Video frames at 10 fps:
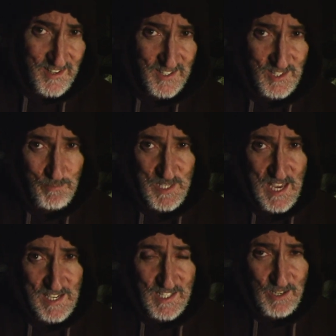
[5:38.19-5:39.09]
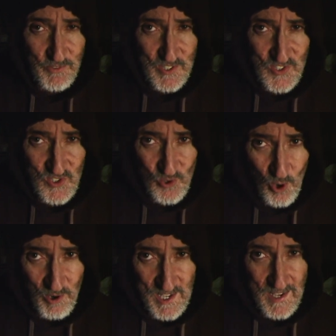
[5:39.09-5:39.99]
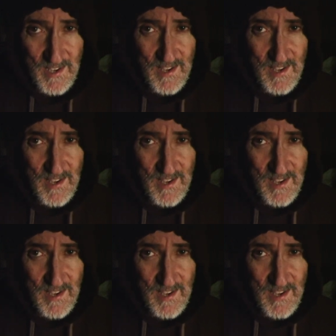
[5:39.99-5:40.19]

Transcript: at the beginning of his story.